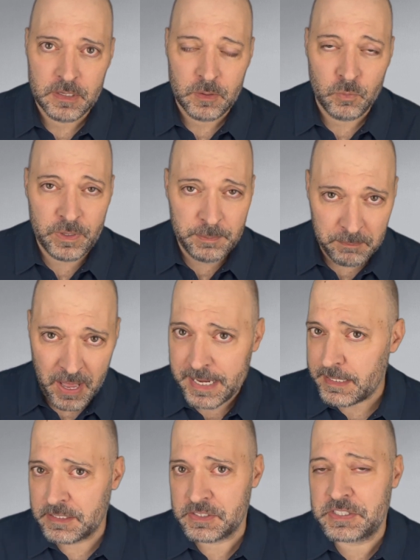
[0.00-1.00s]
We
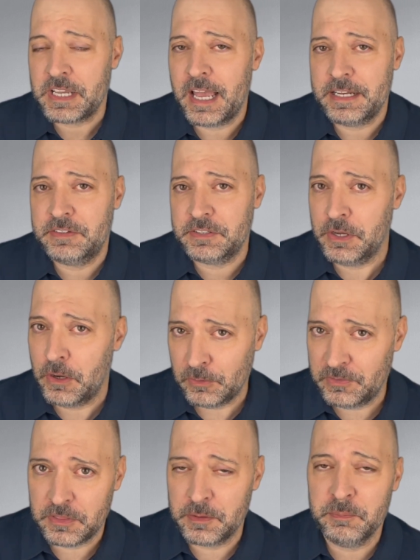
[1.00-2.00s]
might decide to go
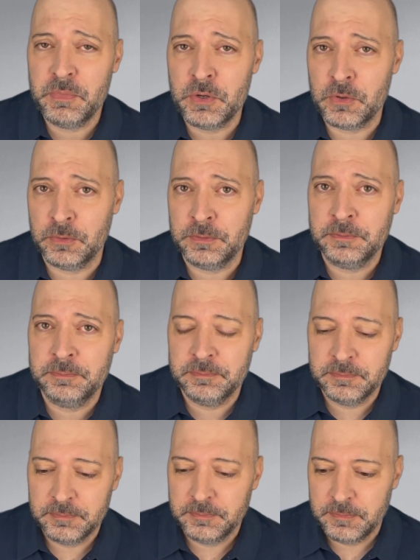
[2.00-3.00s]
to the moon.
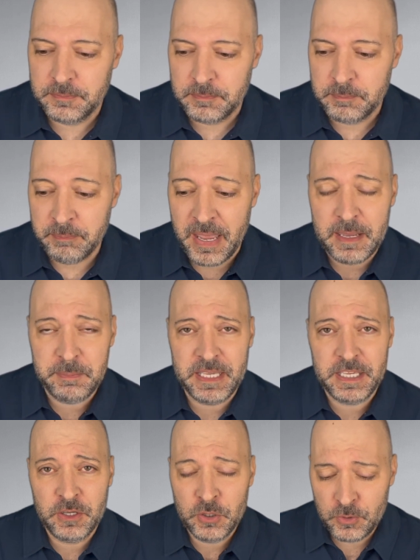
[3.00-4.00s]

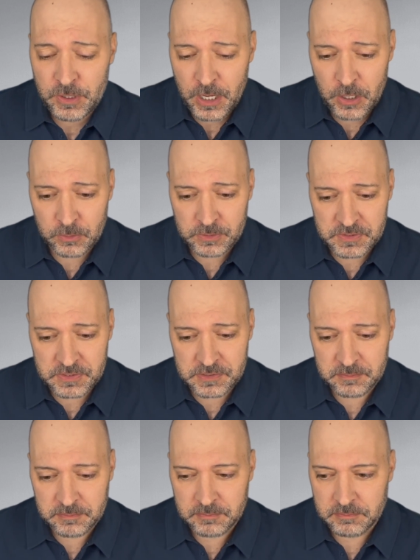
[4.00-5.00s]
Maybe, who
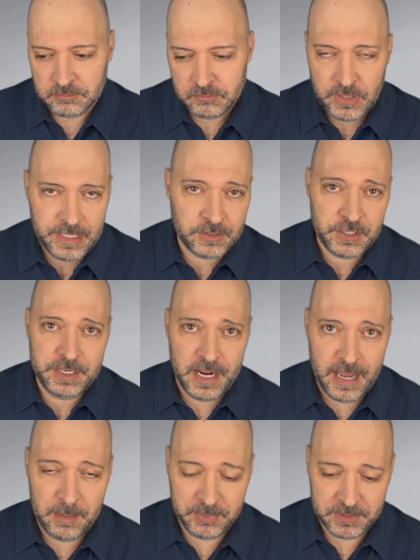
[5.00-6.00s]
knows? It could
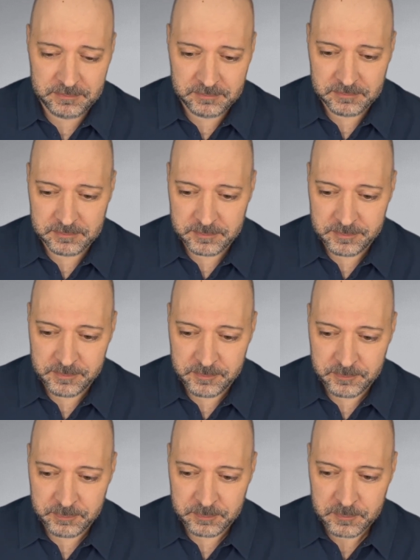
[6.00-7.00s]
happen.
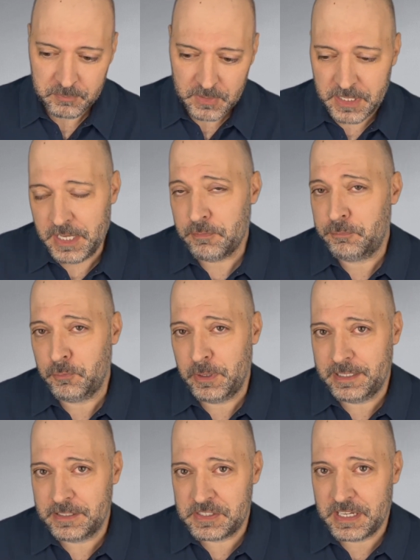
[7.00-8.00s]
If we
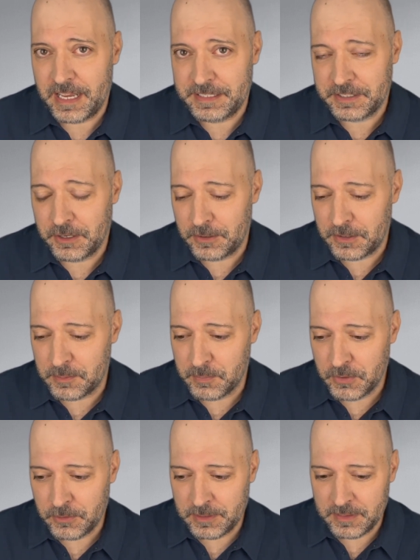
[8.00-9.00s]
decide to go to the
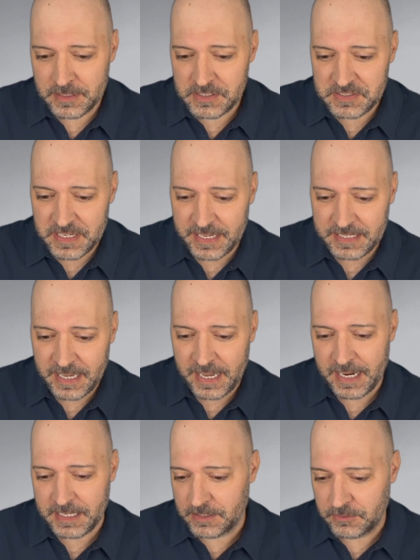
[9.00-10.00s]
moon in this
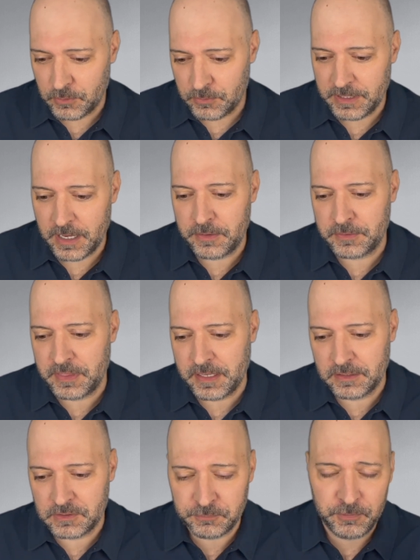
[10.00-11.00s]
decade and do the other
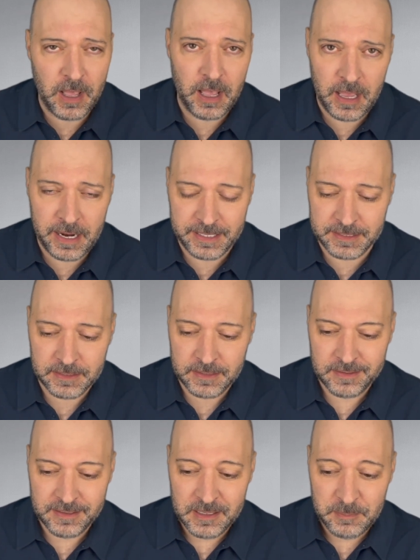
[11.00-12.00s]
things, fine,
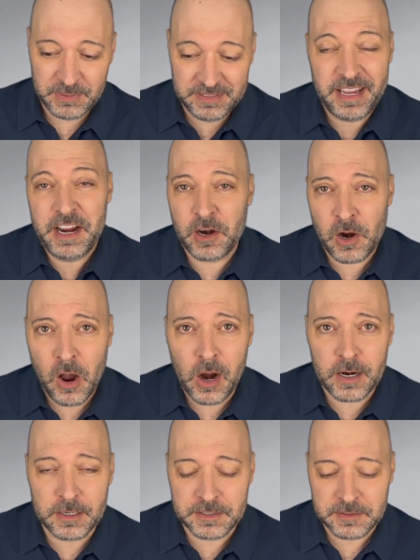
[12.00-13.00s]
but they are
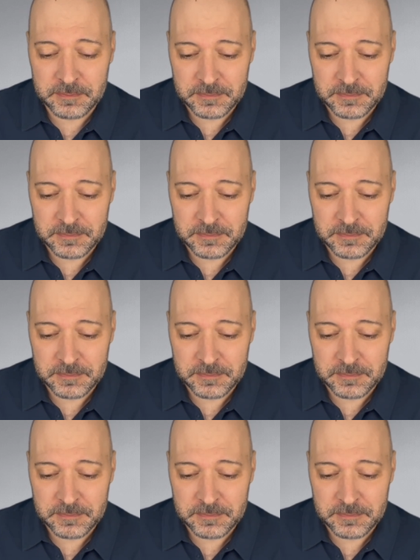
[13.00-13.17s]
hard.